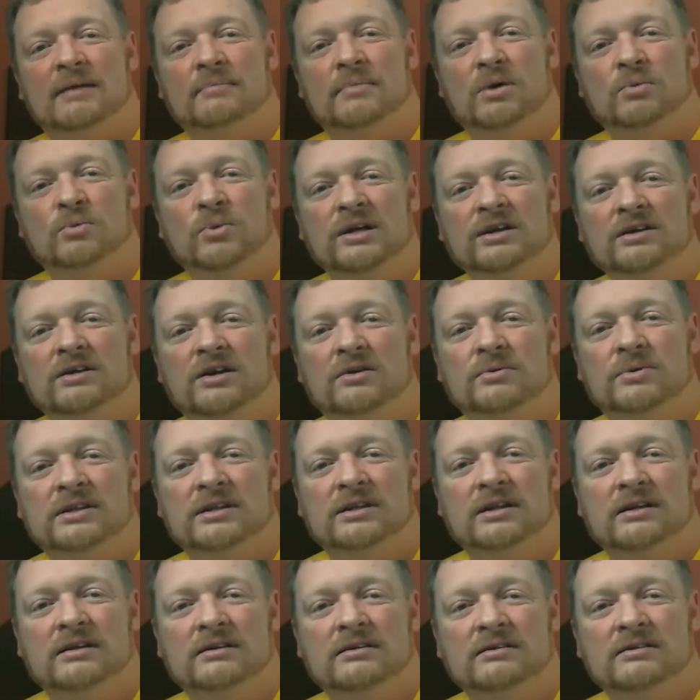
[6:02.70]
my window in
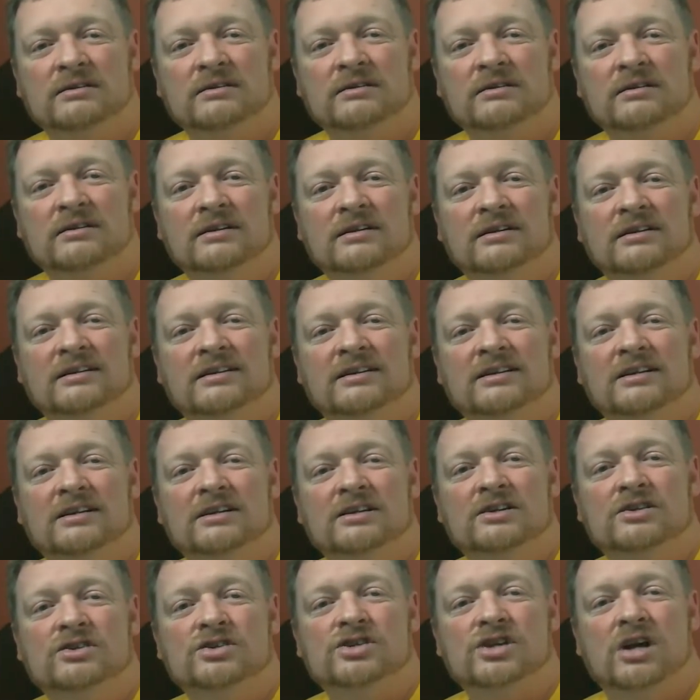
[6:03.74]
the
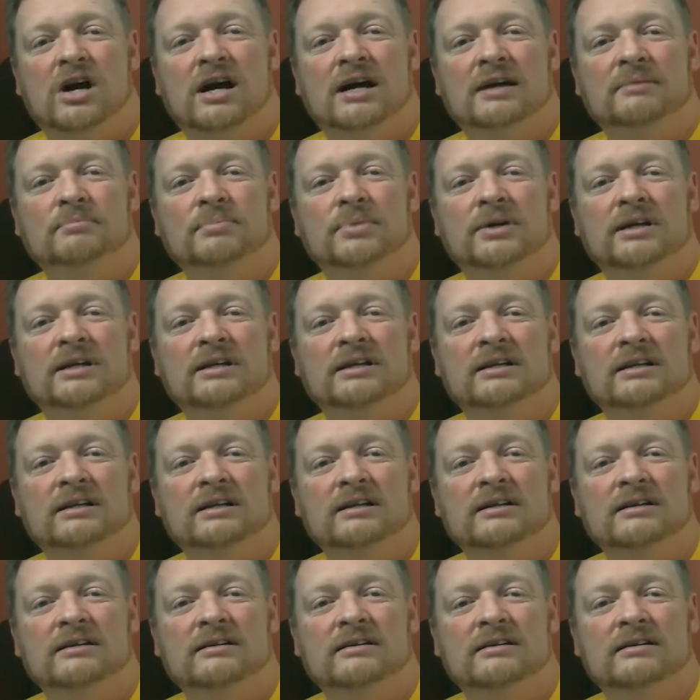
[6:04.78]
shot. But,
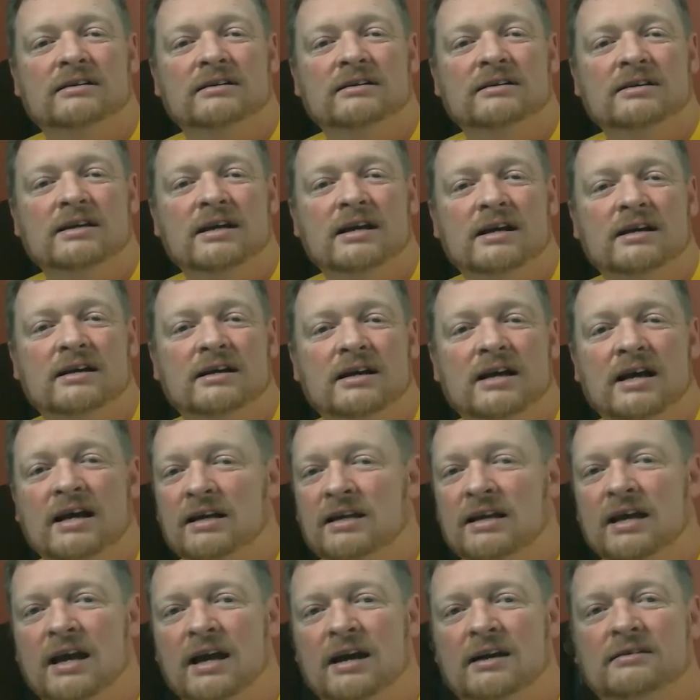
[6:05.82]
yeah, heck
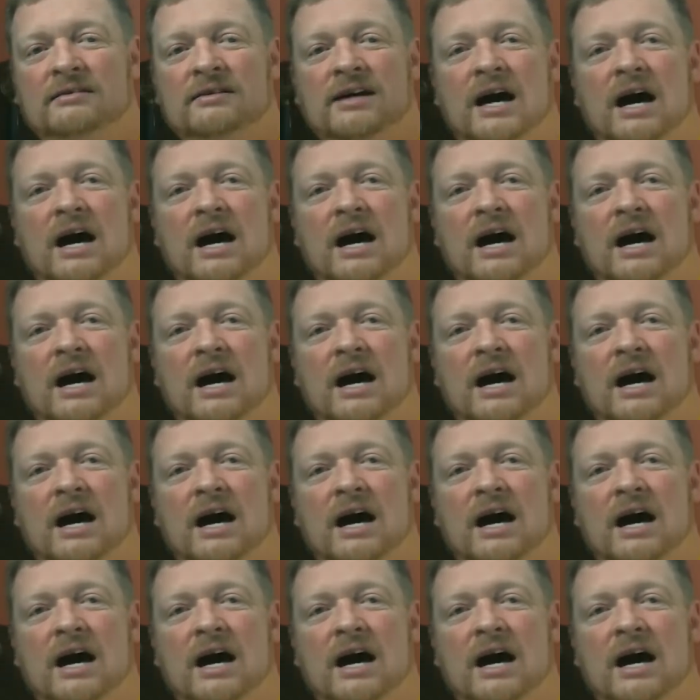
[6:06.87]
yeah.